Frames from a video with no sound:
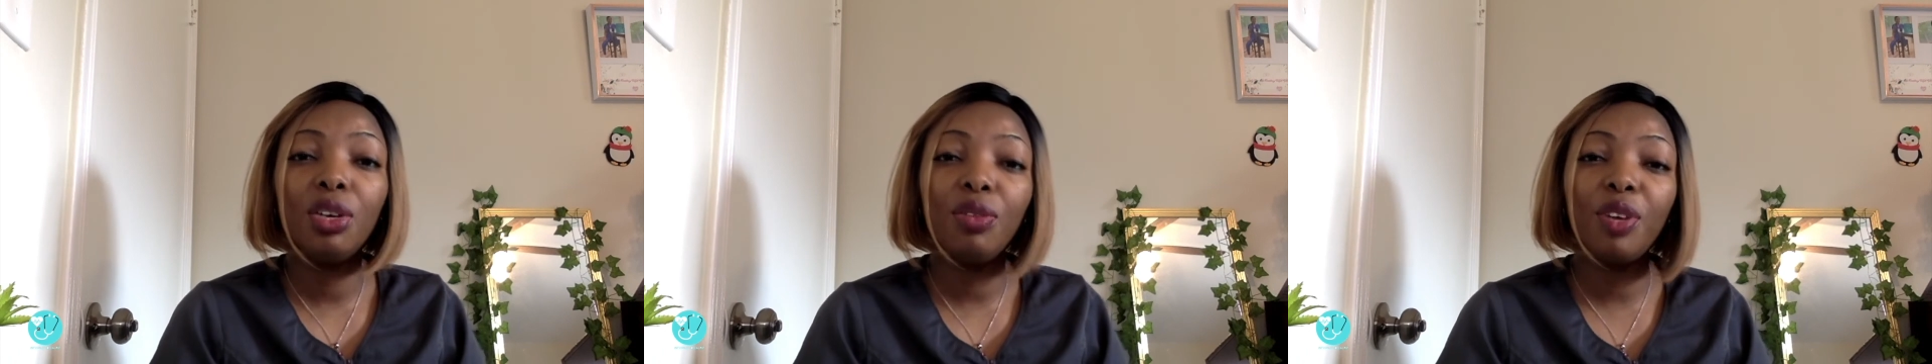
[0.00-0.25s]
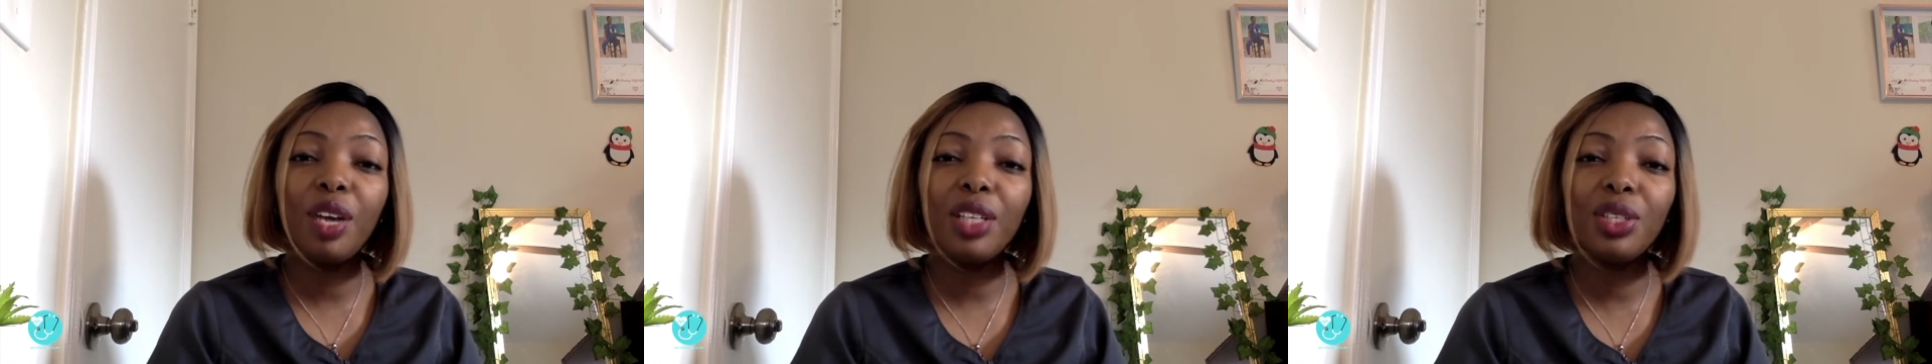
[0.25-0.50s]

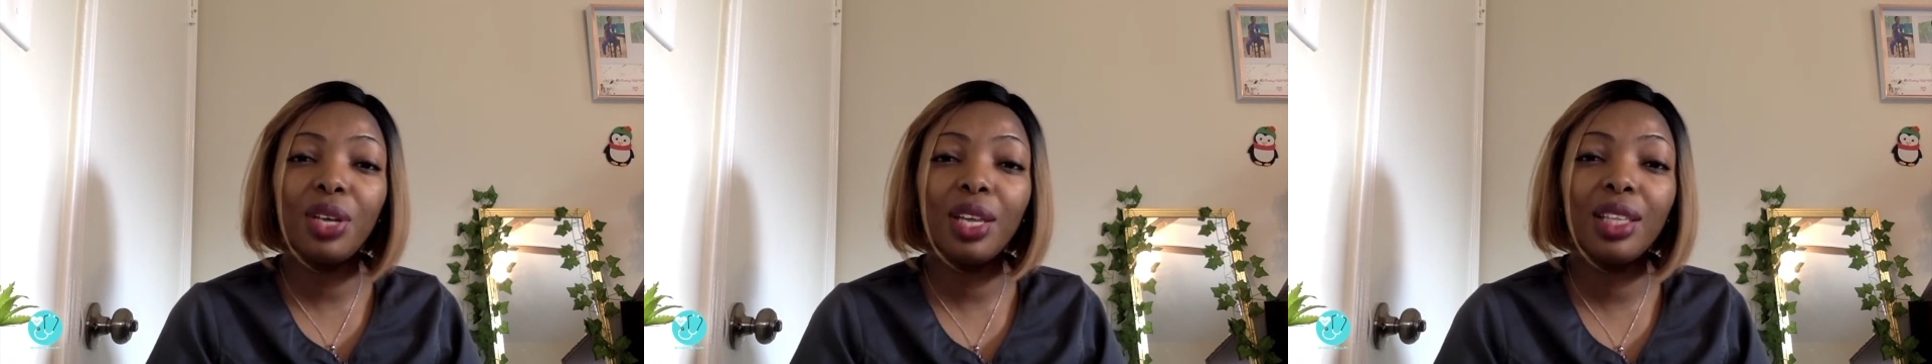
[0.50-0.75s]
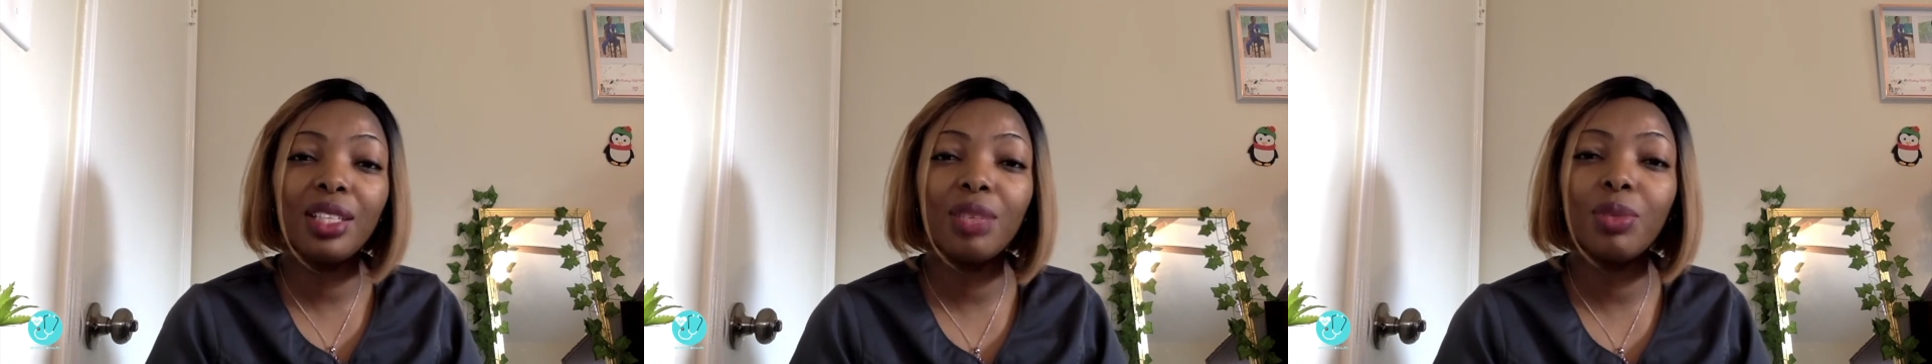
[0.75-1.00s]
forget to hit
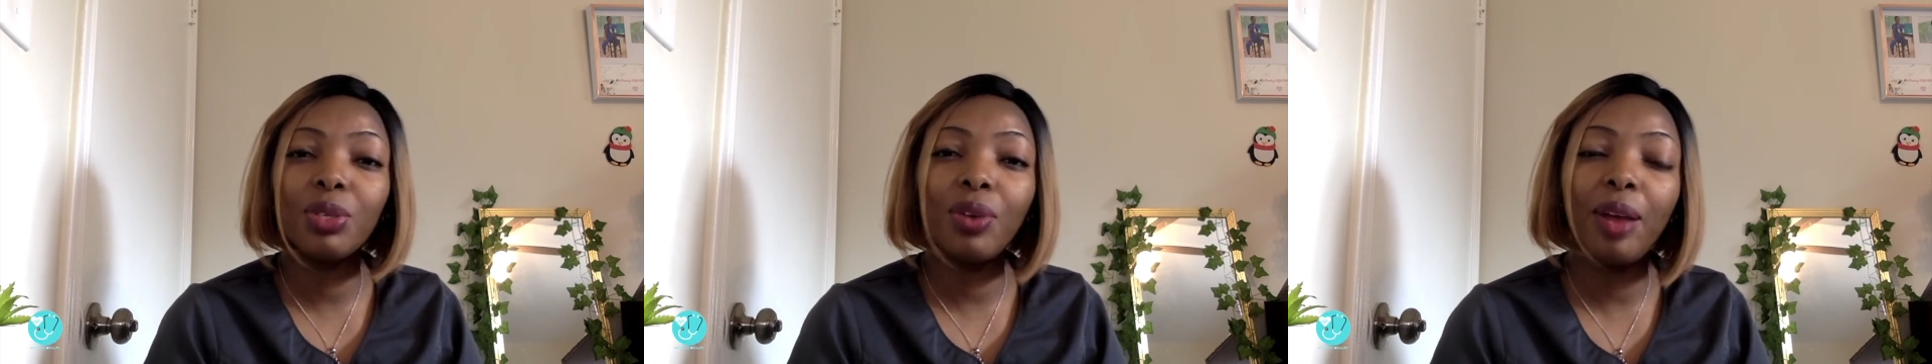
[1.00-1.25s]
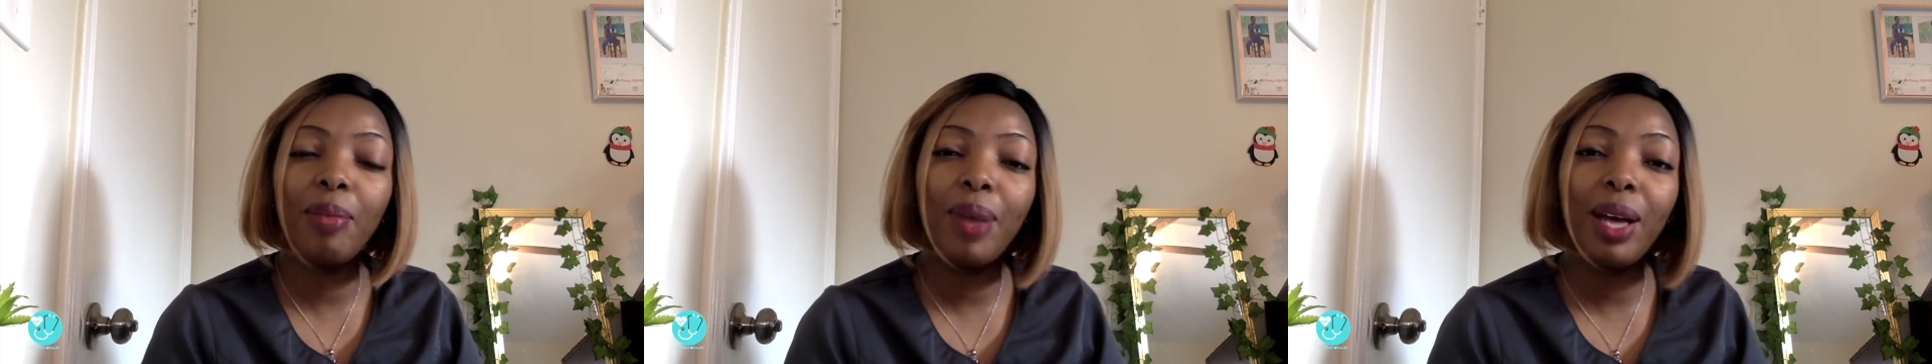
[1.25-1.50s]
the
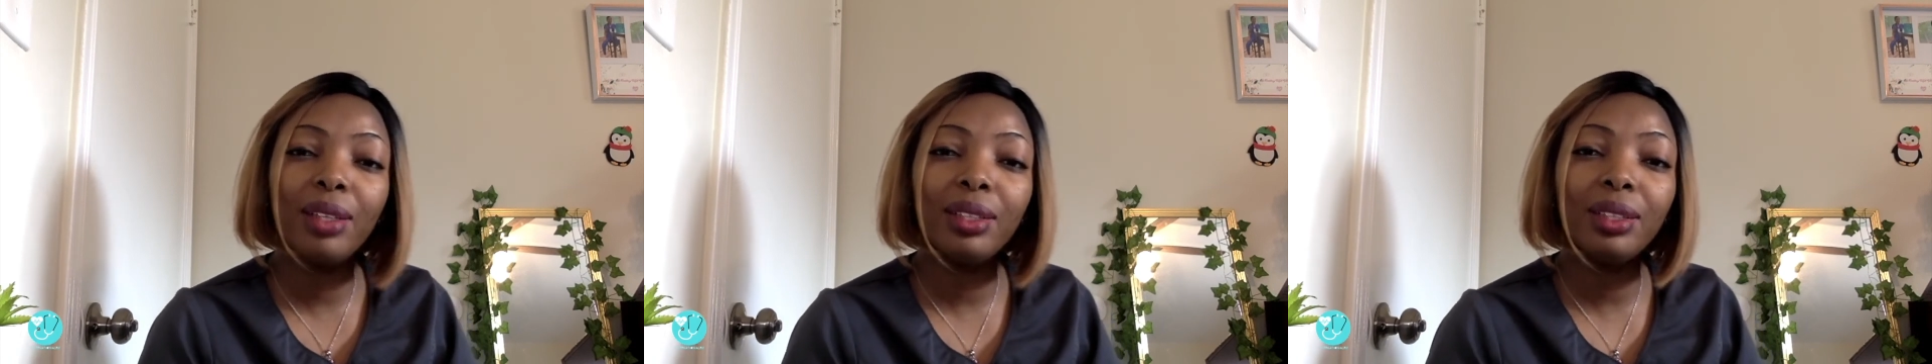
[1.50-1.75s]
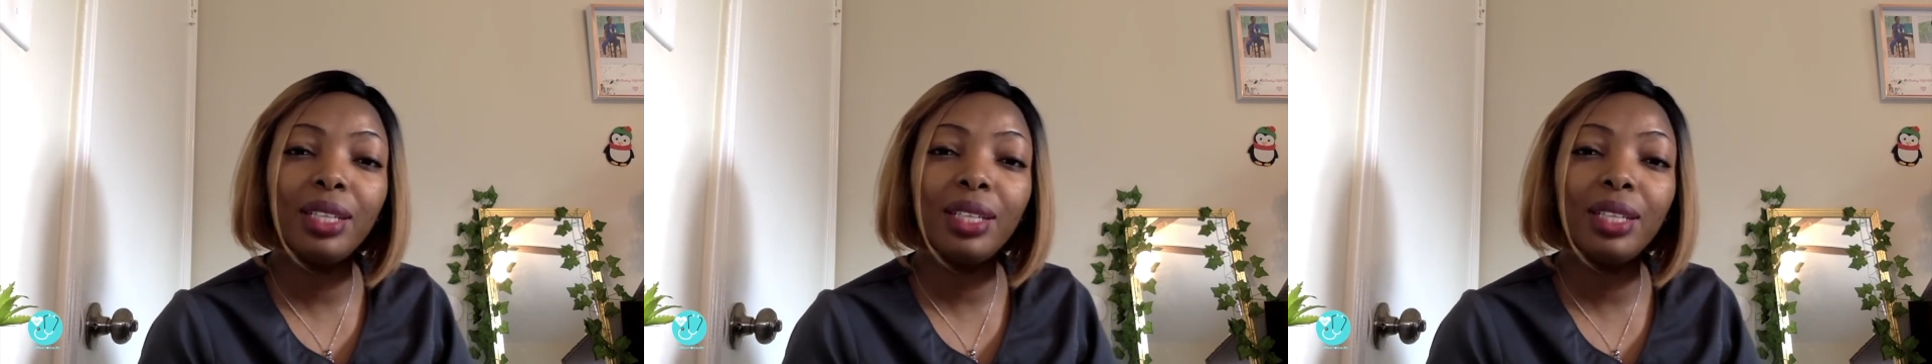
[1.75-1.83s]
subscribe button